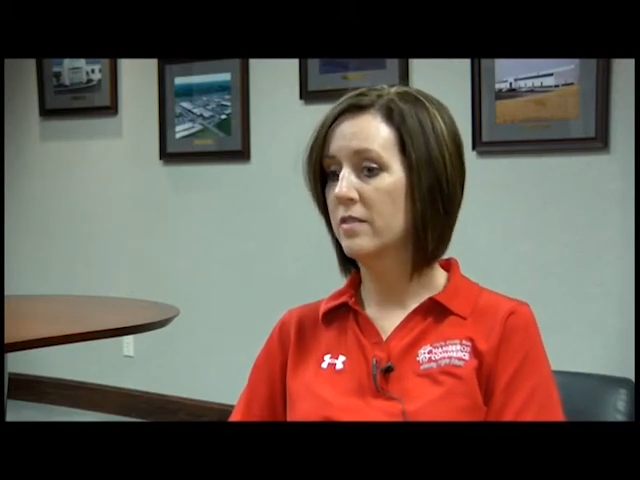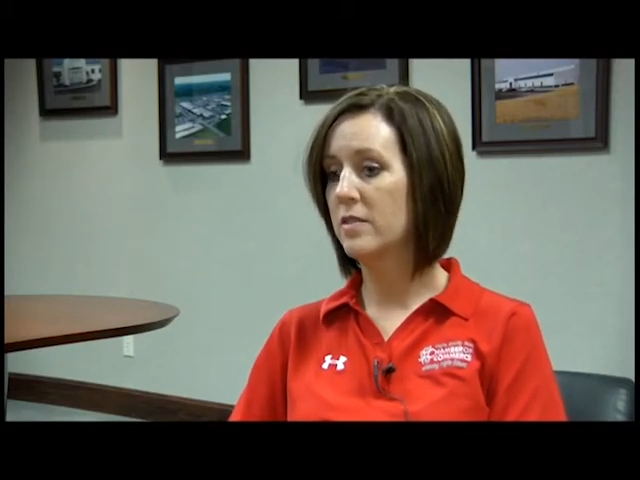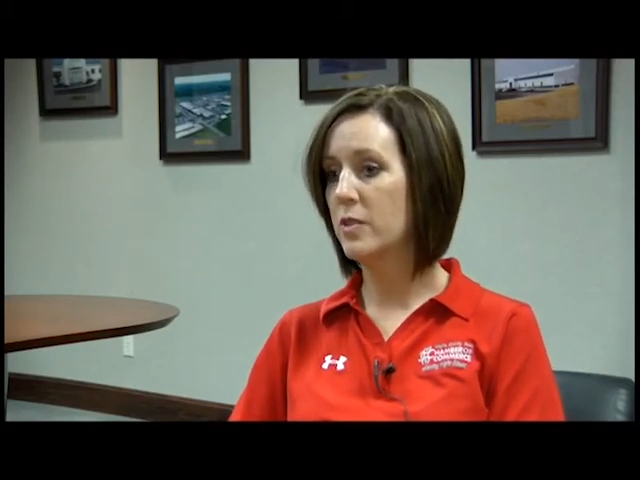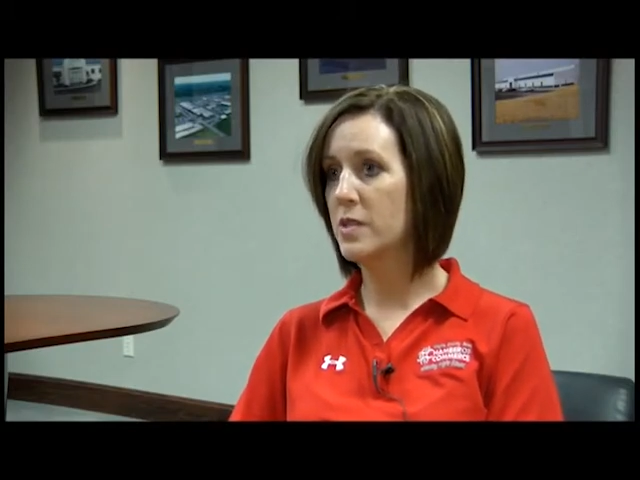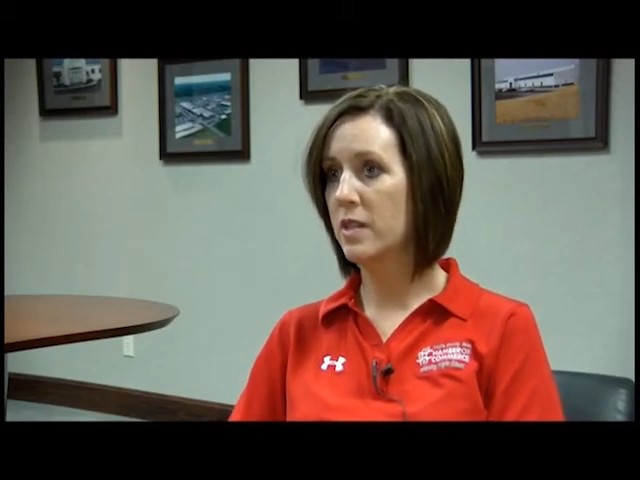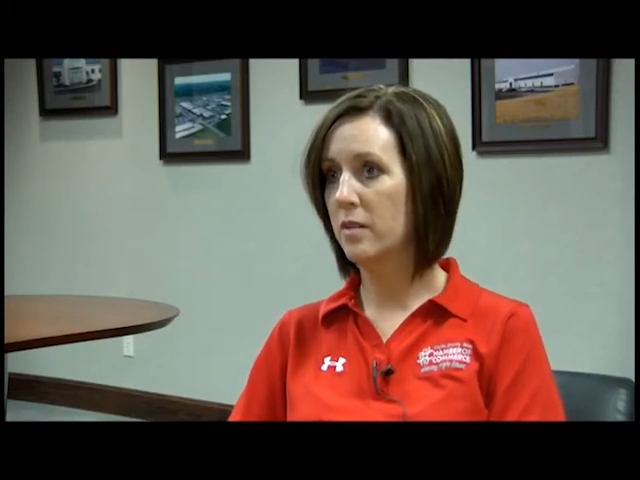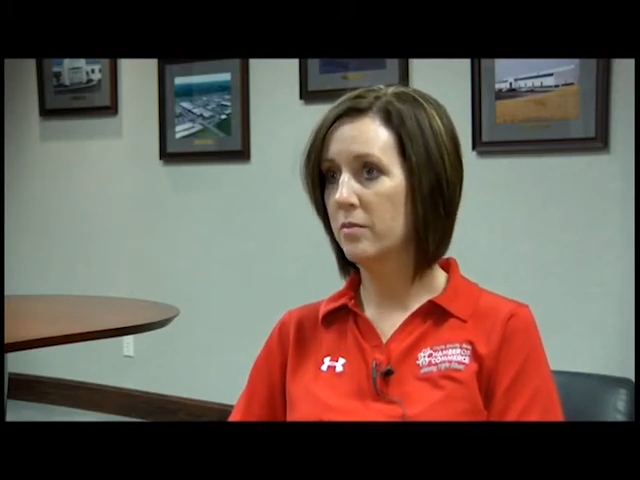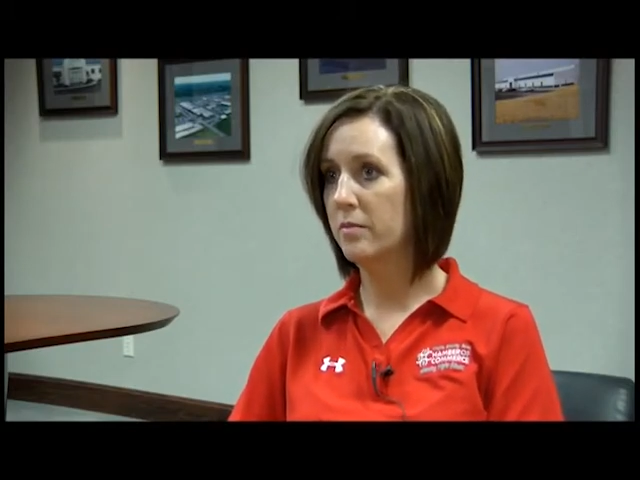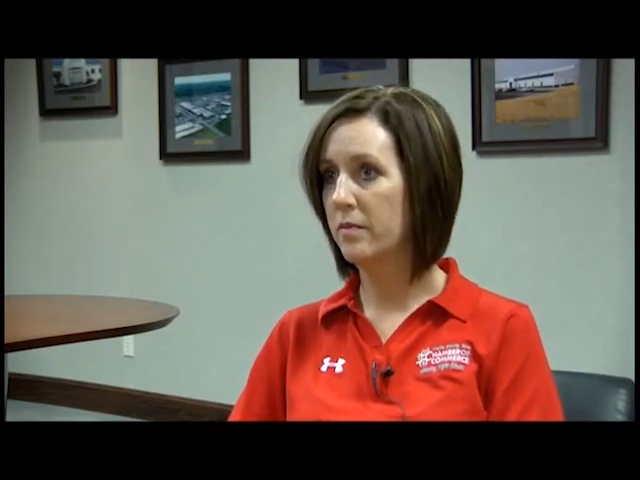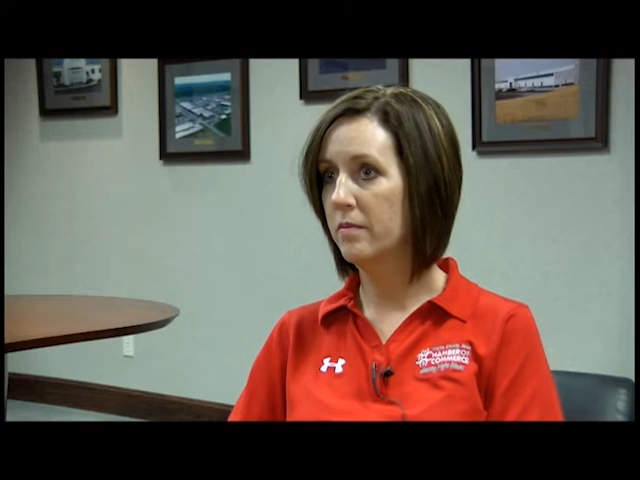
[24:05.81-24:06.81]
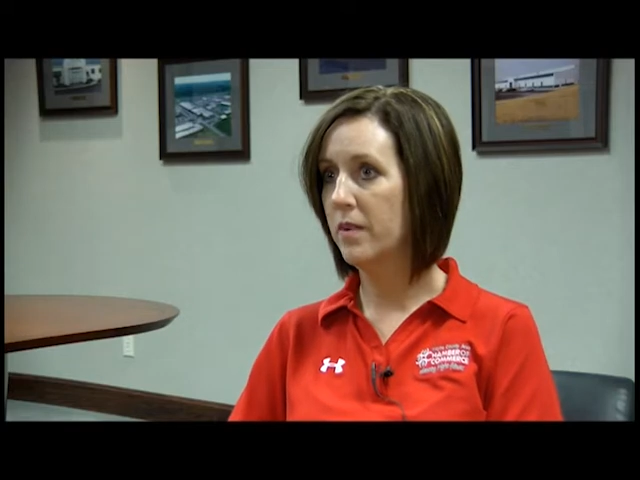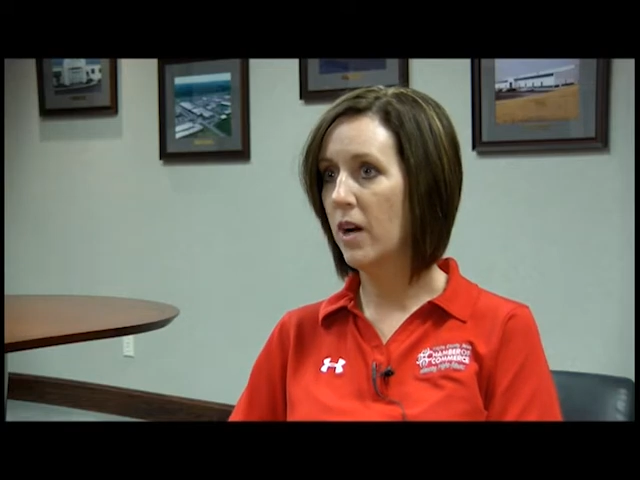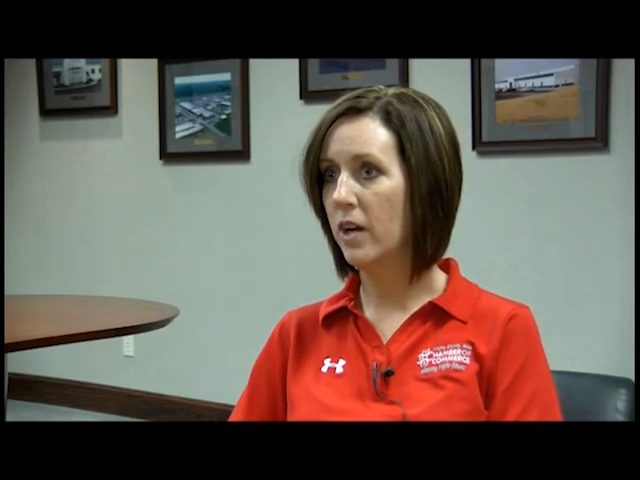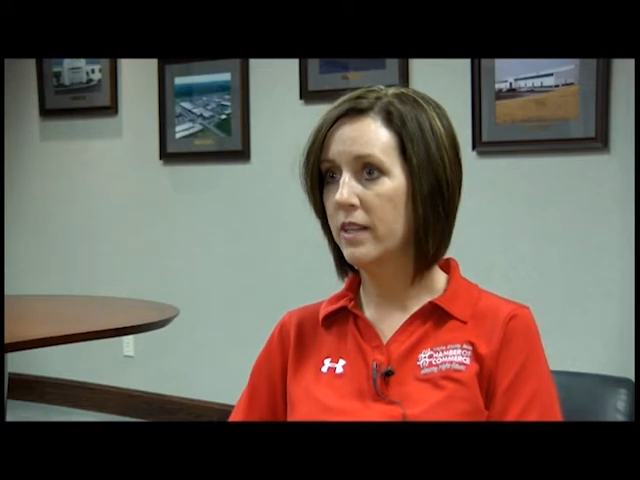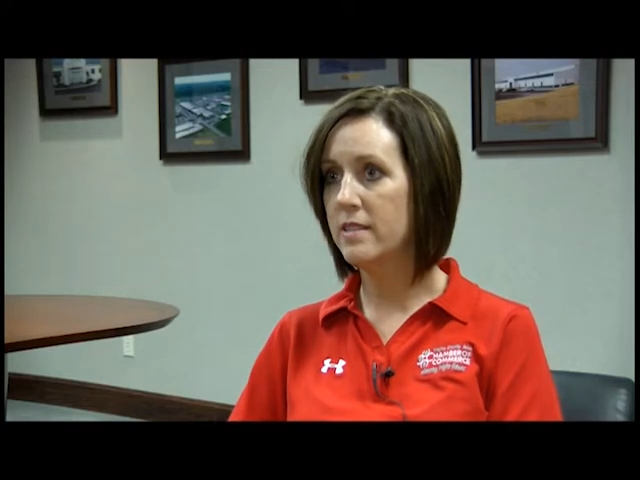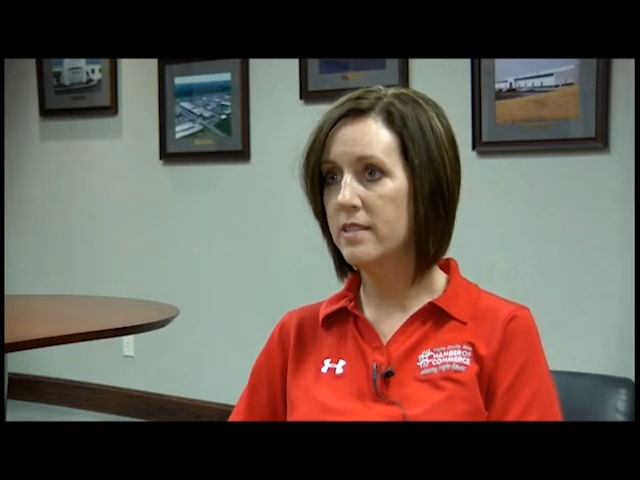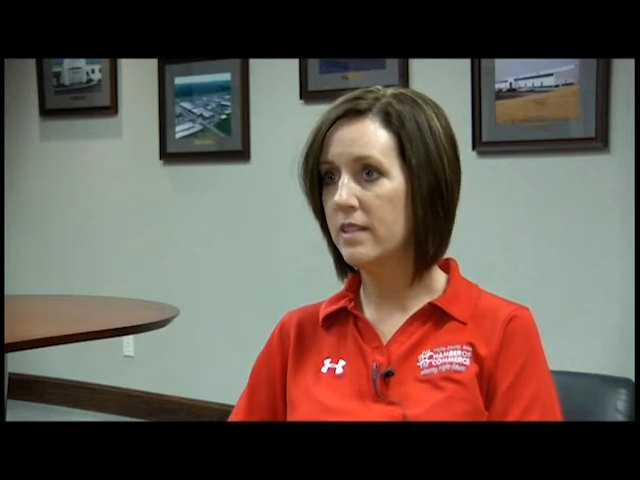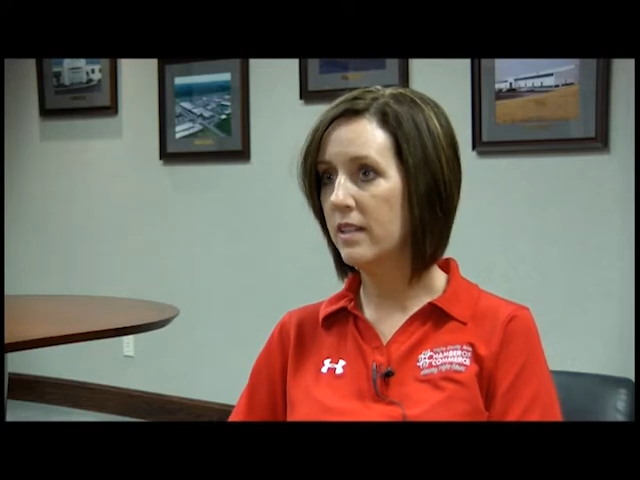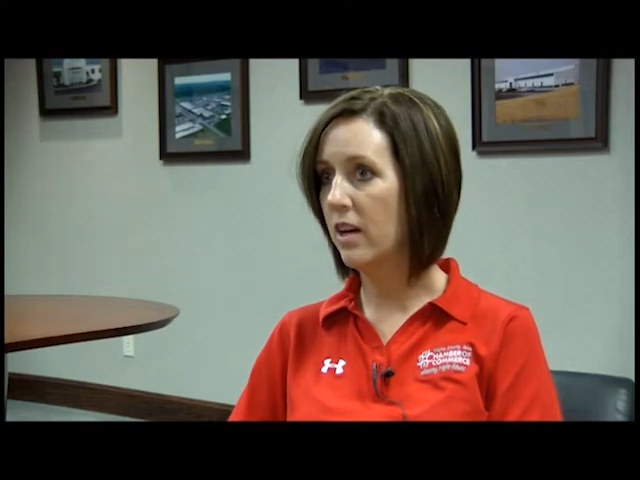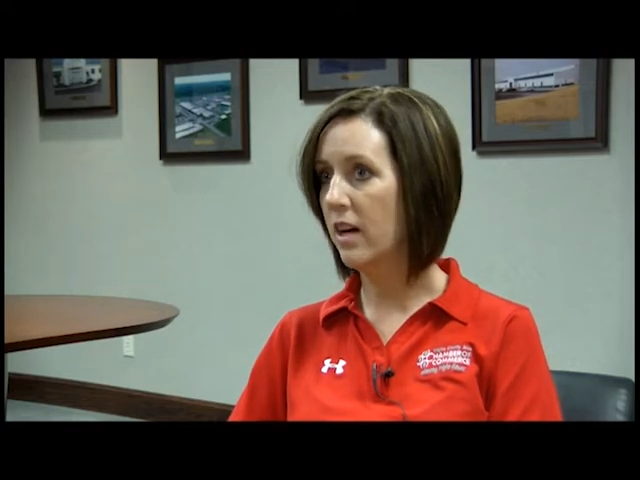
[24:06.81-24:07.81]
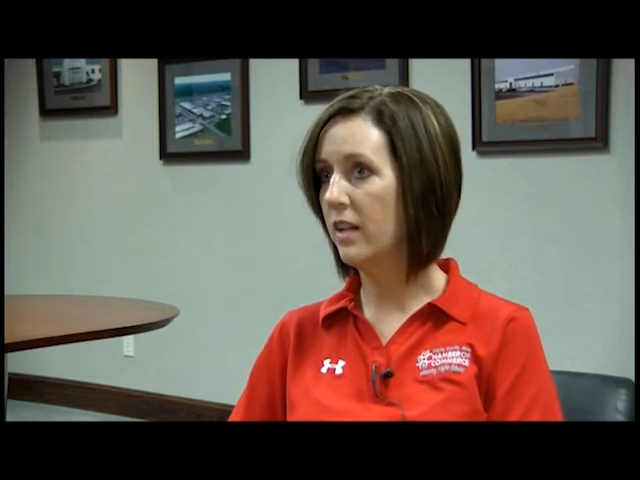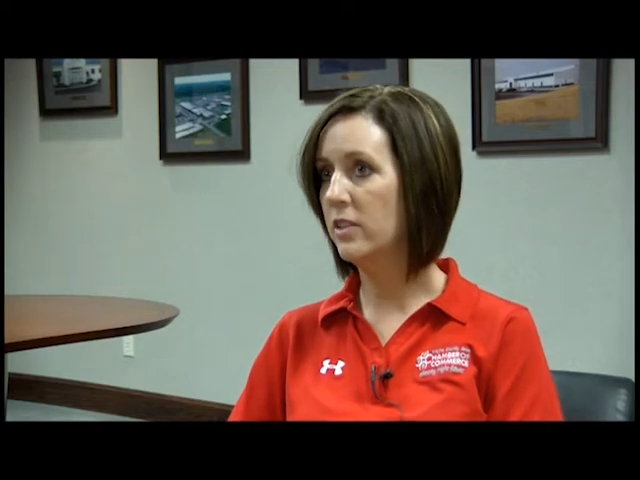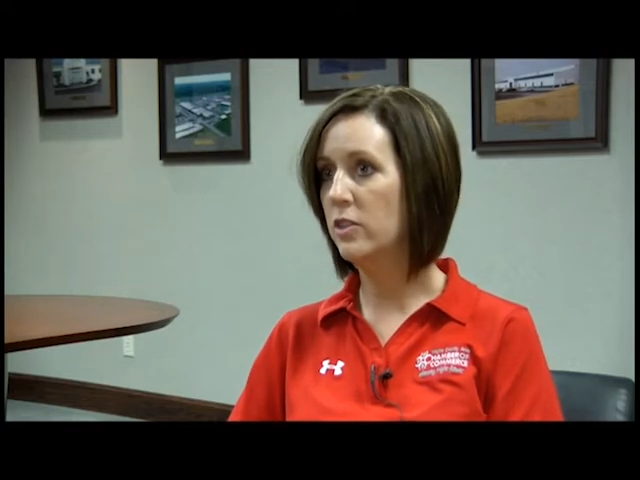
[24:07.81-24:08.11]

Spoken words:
do some R&D on,